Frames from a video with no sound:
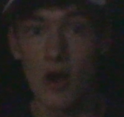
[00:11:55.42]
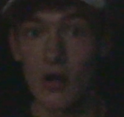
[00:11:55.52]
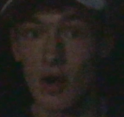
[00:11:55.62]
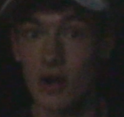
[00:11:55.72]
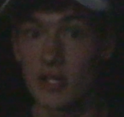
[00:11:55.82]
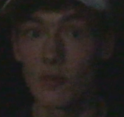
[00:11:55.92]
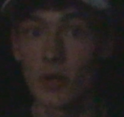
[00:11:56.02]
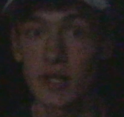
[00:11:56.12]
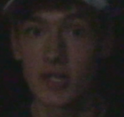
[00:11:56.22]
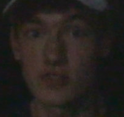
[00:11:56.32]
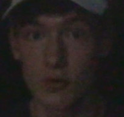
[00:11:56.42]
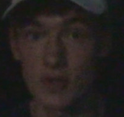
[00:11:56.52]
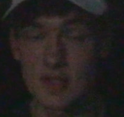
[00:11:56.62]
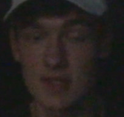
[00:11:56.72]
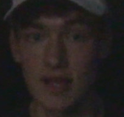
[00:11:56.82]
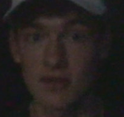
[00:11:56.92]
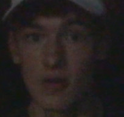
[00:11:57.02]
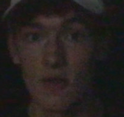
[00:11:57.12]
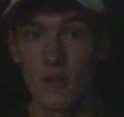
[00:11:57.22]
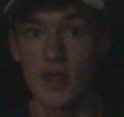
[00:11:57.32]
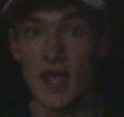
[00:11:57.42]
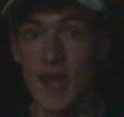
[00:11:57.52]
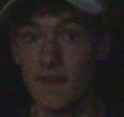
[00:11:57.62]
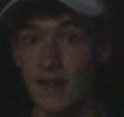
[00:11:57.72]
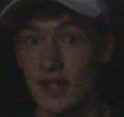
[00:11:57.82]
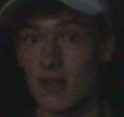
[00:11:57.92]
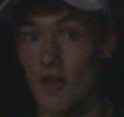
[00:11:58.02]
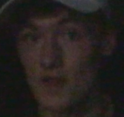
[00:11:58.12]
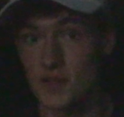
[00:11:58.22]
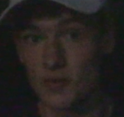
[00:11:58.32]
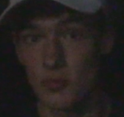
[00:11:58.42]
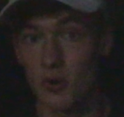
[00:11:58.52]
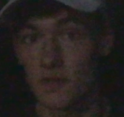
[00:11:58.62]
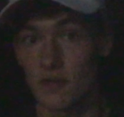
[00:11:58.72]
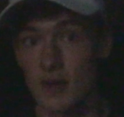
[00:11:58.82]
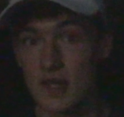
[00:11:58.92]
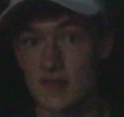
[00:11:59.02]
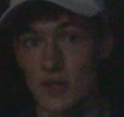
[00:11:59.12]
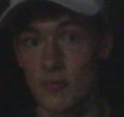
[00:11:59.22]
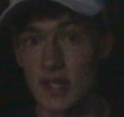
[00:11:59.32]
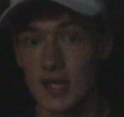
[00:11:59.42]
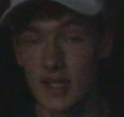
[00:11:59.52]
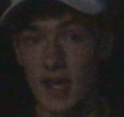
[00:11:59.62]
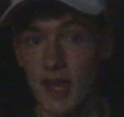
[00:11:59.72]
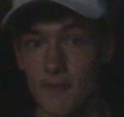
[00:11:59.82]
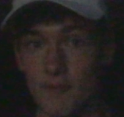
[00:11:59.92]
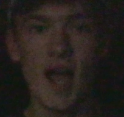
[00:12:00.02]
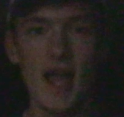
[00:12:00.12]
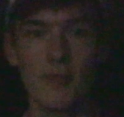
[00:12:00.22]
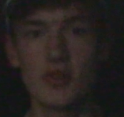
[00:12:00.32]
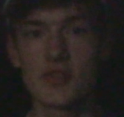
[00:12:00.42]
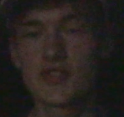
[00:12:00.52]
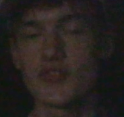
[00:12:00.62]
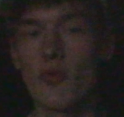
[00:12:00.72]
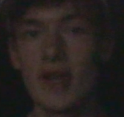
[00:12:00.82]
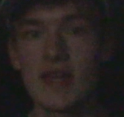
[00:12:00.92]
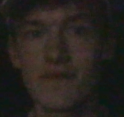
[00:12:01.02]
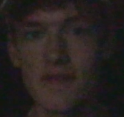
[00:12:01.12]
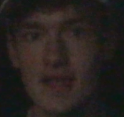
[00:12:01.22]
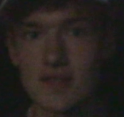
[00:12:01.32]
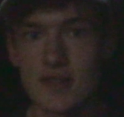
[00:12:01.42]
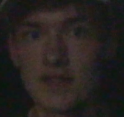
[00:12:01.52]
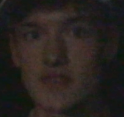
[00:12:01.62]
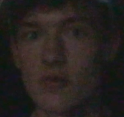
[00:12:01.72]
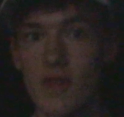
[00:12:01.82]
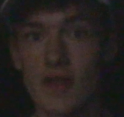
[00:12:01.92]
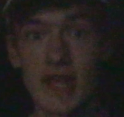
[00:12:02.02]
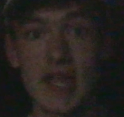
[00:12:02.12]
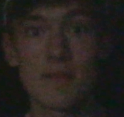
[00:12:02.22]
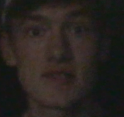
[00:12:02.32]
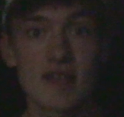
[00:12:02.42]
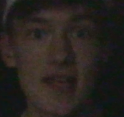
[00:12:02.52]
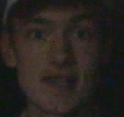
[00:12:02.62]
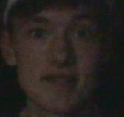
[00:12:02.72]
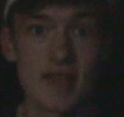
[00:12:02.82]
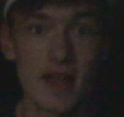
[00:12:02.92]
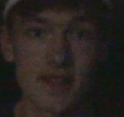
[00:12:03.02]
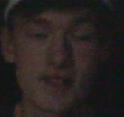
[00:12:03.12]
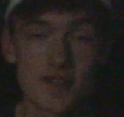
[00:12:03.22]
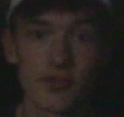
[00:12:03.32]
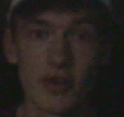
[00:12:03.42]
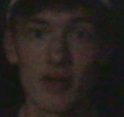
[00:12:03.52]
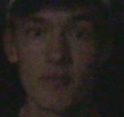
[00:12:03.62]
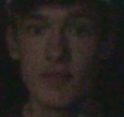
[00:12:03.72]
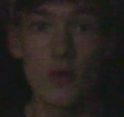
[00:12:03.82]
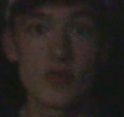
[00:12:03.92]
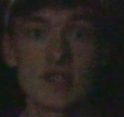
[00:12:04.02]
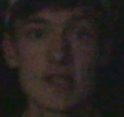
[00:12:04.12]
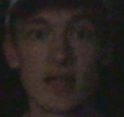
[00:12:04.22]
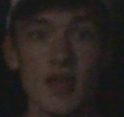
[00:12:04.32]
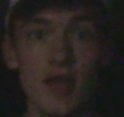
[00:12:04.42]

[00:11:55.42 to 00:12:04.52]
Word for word: are already working towards that goal, and they need all the support from us that we can get. I put so many faces to all the names that I see on Instagram posting